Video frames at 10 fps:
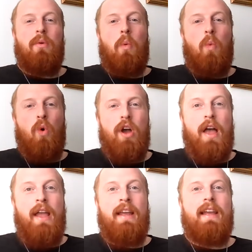the
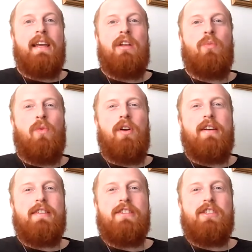way in
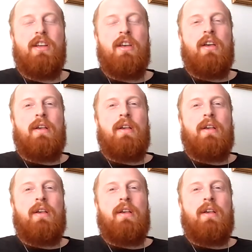which